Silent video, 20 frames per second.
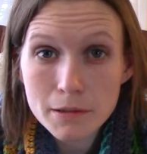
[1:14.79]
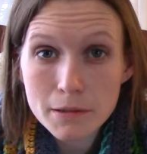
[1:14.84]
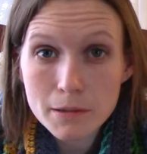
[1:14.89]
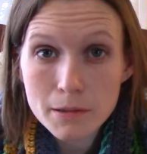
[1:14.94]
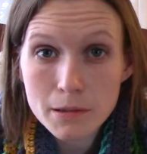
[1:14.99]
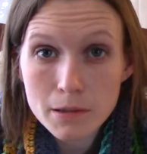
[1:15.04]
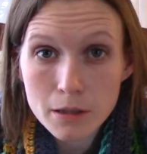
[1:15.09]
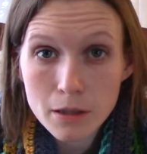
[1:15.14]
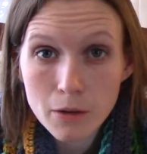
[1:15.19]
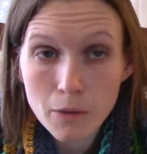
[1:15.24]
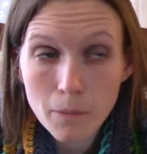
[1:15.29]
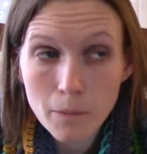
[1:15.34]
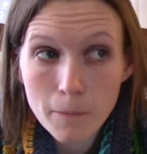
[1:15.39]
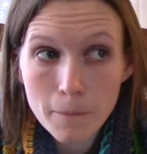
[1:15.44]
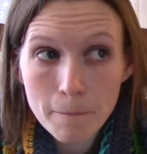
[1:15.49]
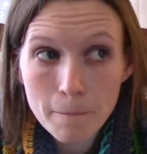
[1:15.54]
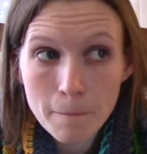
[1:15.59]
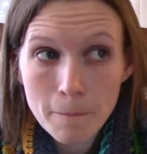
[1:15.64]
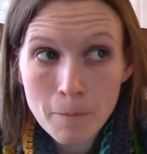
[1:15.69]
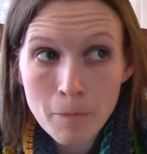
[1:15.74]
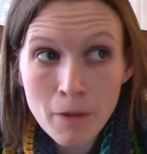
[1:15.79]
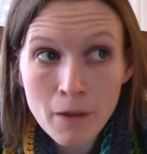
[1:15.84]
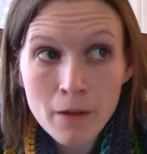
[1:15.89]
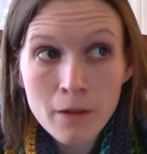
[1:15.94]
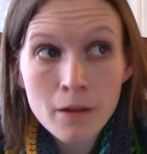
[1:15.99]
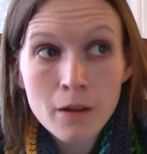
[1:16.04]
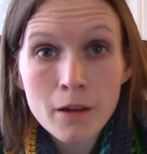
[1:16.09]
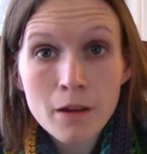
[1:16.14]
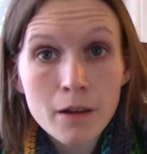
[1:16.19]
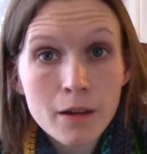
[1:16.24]
So,
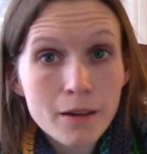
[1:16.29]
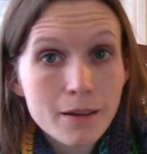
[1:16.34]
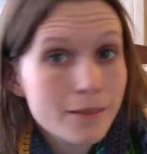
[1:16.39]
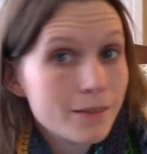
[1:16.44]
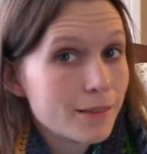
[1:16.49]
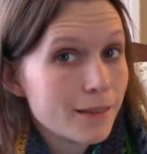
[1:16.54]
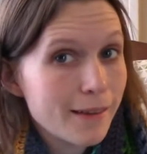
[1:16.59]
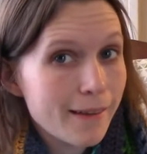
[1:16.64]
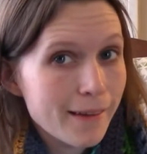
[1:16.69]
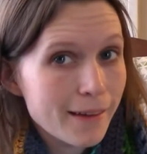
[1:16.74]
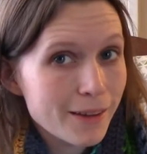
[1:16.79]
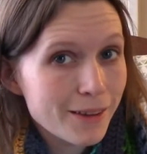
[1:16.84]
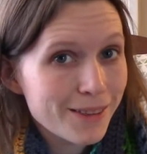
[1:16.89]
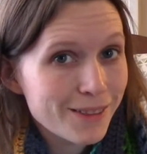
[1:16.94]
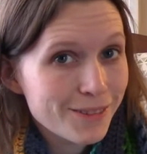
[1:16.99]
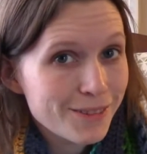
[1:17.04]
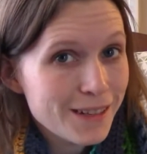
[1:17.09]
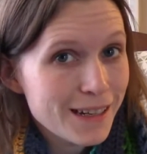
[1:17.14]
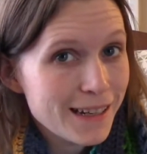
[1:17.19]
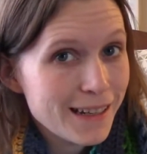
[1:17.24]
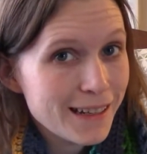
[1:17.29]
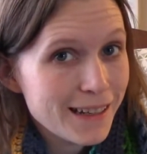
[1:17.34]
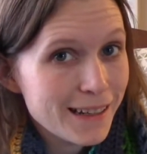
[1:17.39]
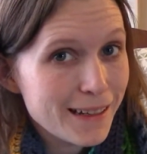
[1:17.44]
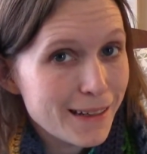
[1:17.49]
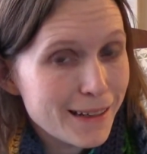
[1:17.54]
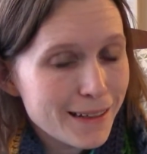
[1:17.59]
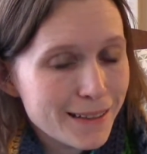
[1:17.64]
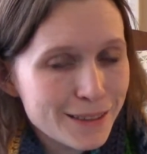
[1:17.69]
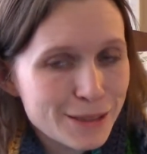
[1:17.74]
take
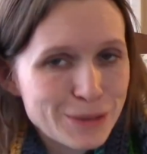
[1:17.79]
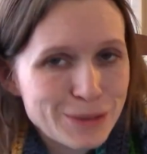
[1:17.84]
3.